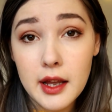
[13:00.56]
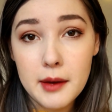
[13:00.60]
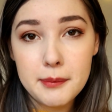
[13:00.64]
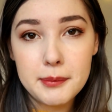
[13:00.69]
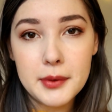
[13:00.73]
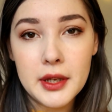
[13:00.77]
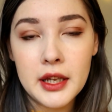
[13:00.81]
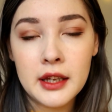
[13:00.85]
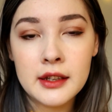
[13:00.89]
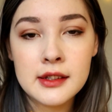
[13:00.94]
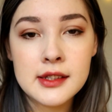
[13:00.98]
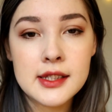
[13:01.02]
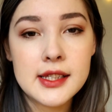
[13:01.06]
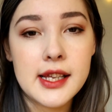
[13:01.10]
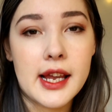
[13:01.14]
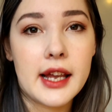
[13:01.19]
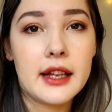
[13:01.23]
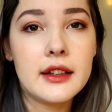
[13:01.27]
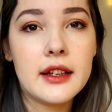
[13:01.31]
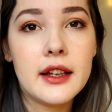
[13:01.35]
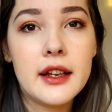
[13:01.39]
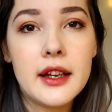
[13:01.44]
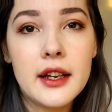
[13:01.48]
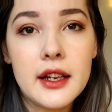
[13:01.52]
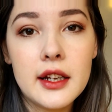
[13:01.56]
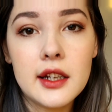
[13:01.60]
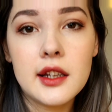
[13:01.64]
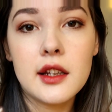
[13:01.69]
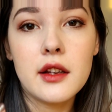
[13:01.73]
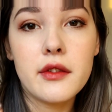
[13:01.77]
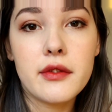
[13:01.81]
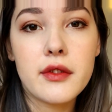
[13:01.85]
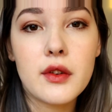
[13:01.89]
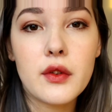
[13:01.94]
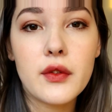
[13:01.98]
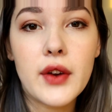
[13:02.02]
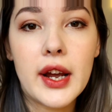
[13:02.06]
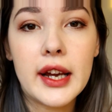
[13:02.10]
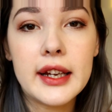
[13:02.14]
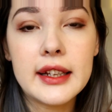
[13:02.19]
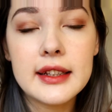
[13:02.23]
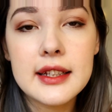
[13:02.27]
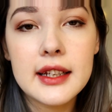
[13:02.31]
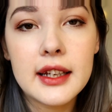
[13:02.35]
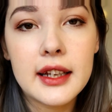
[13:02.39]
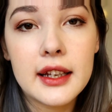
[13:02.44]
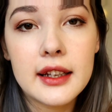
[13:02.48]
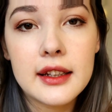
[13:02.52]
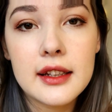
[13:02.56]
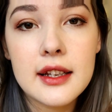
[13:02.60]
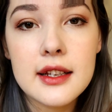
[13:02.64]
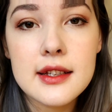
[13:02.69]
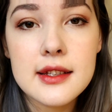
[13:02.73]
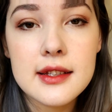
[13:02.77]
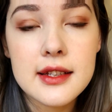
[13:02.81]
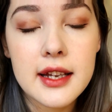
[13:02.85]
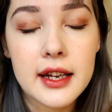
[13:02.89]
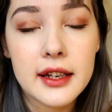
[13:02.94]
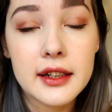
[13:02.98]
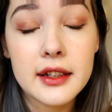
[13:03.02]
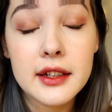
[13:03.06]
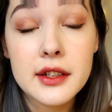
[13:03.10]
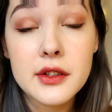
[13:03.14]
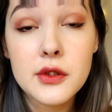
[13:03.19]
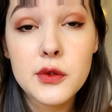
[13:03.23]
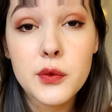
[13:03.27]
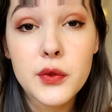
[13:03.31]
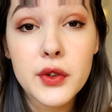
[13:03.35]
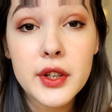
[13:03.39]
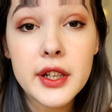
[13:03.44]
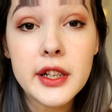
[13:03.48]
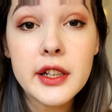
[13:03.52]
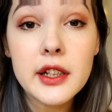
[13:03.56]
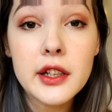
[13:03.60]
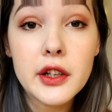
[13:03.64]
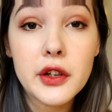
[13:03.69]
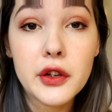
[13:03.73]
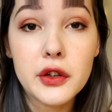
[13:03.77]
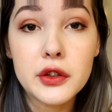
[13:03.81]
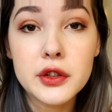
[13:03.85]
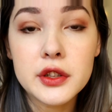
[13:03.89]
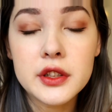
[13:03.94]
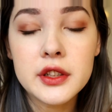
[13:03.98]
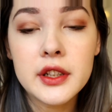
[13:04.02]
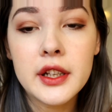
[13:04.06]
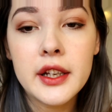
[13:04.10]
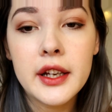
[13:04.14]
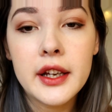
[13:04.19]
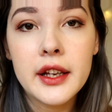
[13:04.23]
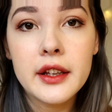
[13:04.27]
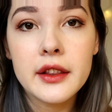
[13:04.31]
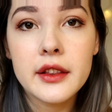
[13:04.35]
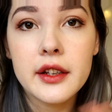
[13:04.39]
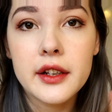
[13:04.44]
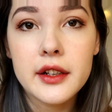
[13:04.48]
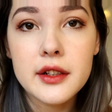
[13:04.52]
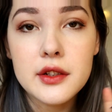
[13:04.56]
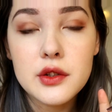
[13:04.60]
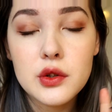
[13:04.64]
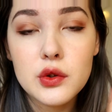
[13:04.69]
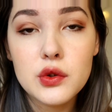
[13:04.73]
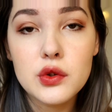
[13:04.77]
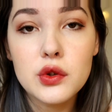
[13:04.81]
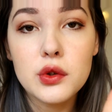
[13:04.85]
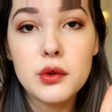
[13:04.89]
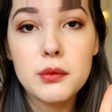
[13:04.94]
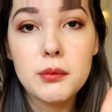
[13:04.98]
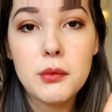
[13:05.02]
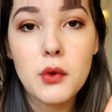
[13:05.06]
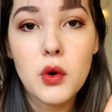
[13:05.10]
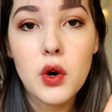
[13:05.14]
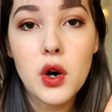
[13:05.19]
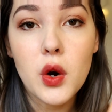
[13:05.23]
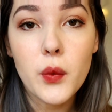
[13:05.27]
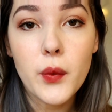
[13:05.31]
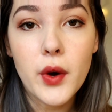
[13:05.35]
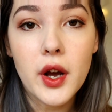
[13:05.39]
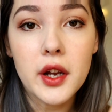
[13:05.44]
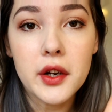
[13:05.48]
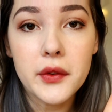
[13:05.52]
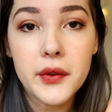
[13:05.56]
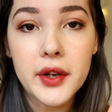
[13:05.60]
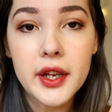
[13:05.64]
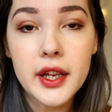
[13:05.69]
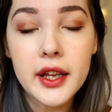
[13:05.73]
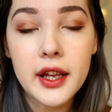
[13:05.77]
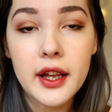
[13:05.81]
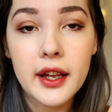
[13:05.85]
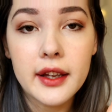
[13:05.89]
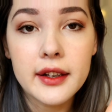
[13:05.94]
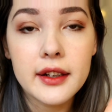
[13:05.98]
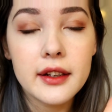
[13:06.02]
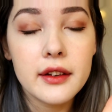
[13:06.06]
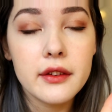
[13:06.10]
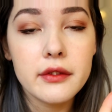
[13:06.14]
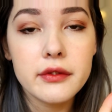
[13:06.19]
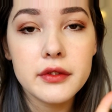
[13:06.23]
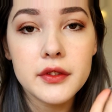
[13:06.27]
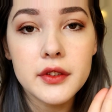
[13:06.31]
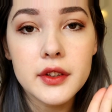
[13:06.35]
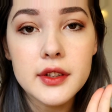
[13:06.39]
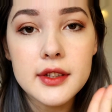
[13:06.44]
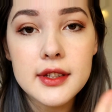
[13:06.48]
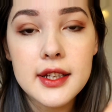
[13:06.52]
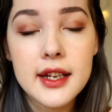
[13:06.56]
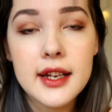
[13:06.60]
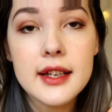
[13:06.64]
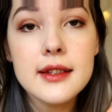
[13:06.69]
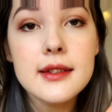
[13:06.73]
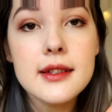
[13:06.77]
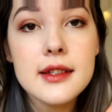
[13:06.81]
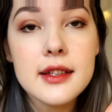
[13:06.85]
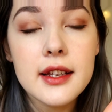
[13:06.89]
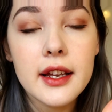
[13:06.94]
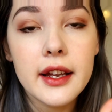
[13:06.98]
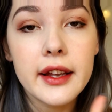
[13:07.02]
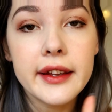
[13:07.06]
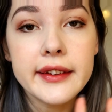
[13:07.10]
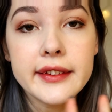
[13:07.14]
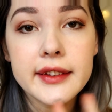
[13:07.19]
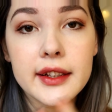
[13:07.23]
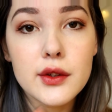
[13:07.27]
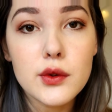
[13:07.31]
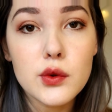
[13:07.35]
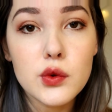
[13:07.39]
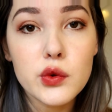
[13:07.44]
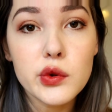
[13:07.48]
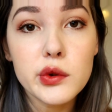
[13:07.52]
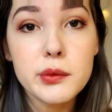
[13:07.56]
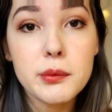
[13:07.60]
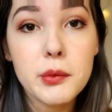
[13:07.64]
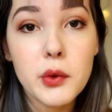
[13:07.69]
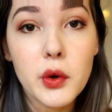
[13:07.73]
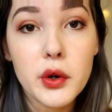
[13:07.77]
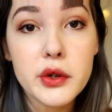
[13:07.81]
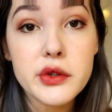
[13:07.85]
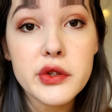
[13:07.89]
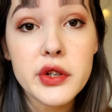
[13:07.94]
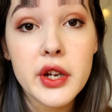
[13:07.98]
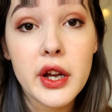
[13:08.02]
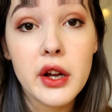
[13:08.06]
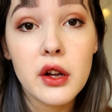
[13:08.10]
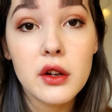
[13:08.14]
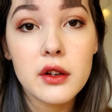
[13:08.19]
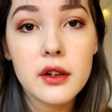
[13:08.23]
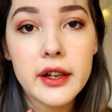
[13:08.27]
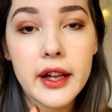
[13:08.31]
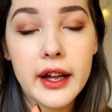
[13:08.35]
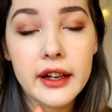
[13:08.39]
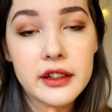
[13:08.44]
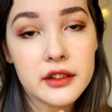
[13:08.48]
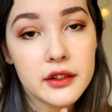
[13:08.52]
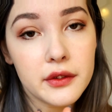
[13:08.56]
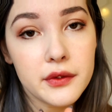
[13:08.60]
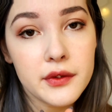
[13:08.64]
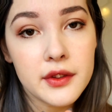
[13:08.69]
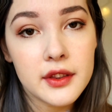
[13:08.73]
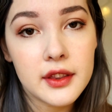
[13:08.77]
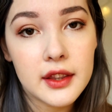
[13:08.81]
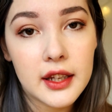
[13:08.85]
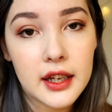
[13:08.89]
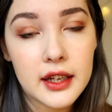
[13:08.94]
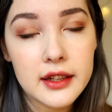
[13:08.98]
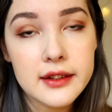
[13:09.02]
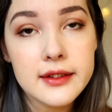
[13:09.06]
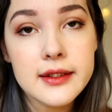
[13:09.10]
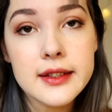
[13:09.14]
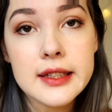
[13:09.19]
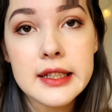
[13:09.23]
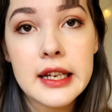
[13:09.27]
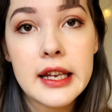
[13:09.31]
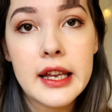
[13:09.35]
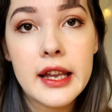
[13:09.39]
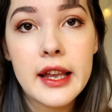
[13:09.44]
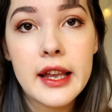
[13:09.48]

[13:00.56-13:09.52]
that being said, the variety in this set is really good. There's two more watery kind of tints and then two more gel kind of tints,